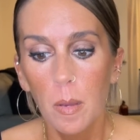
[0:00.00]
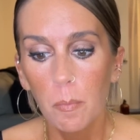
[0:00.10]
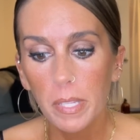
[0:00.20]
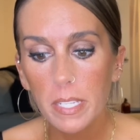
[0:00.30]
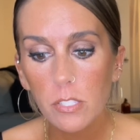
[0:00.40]

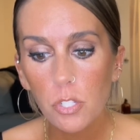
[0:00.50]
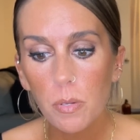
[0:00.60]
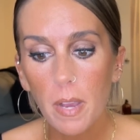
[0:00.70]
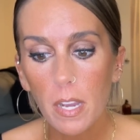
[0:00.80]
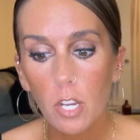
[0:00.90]
please do
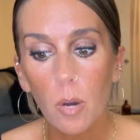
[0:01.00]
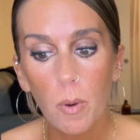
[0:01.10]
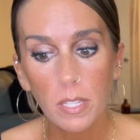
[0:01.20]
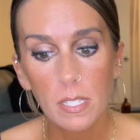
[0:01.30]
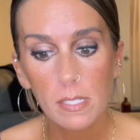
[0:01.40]
not go
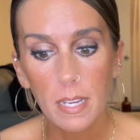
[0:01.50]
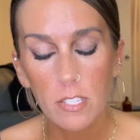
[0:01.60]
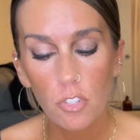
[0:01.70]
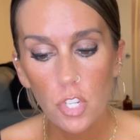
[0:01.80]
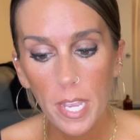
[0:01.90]
on this
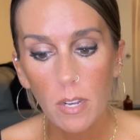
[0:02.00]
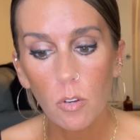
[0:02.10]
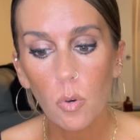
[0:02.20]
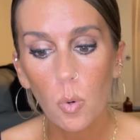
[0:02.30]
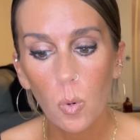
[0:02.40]
guy's
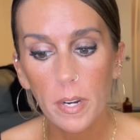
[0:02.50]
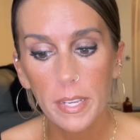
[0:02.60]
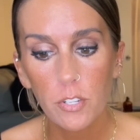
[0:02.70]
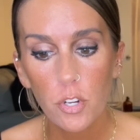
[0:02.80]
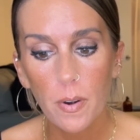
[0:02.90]
channel or
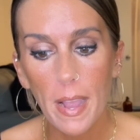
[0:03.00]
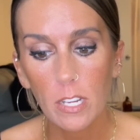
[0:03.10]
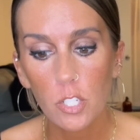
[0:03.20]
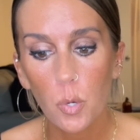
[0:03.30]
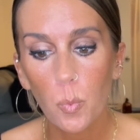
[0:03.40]

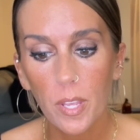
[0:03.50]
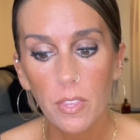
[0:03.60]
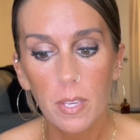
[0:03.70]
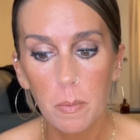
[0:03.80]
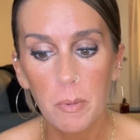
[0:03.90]
interact with
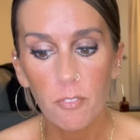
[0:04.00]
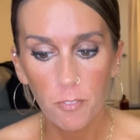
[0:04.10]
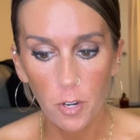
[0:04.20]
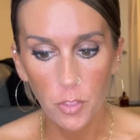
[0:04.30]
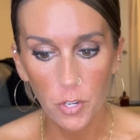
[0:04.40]
him
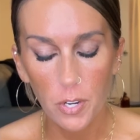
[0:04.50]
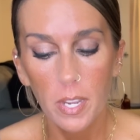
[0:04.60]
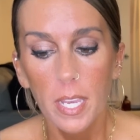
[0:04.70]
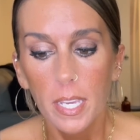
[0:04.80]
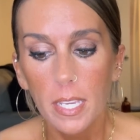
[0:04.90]
further.
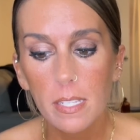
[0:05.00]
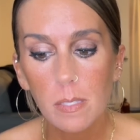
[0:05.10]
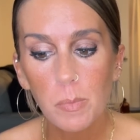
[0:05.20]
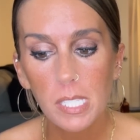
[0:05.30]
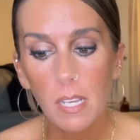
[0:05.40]
He's
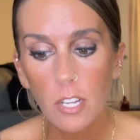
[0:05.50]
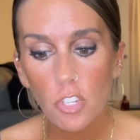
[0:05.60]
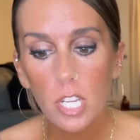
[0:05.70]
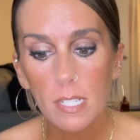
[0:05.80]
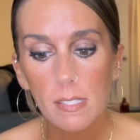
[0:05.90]

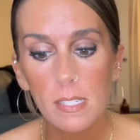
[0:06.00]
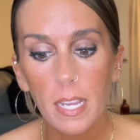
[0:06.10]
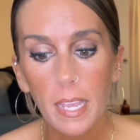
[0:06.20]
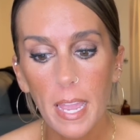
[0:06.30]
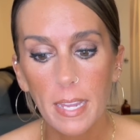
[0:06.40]

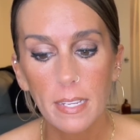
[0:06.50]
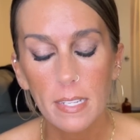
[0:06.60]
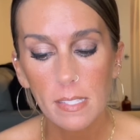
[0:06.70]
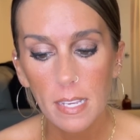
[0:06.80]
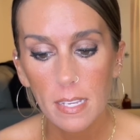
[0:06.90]
misogynistic and
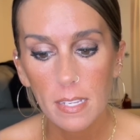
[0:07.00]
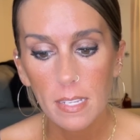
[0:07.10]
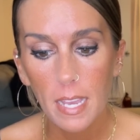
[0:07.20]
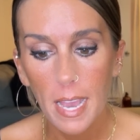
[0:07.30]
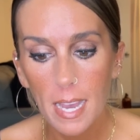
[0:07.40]

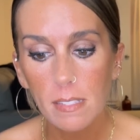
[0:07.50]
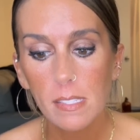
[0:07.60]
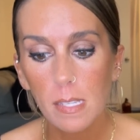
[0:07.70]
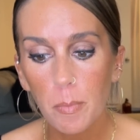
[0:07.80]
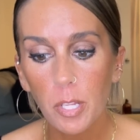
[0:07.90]
has
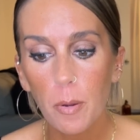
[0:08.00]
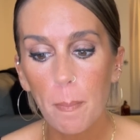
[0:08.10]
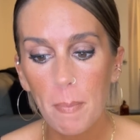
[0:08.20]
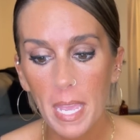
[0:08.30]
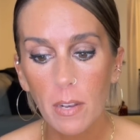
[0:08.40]
similar
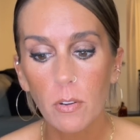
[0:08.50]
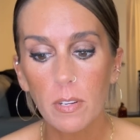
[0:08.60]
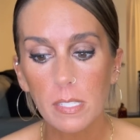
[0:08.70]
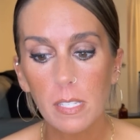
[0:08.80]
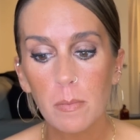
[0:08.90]

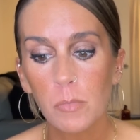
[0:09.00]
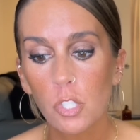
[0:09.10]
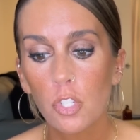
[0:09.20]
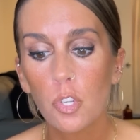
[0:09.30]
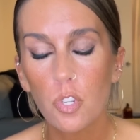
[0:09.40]
mannerisms
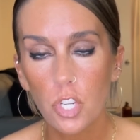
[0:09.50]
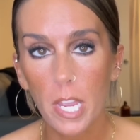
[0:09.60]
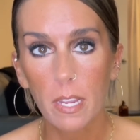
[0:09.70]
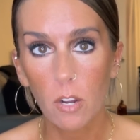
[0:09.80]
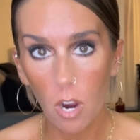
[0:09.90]
to
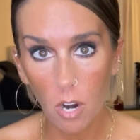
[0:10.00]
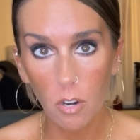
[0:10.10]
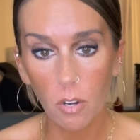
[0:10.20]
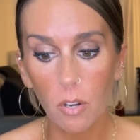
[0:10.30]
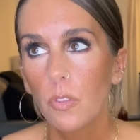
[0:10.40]
Shay
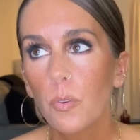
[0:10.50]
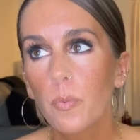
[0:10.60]
Carl." The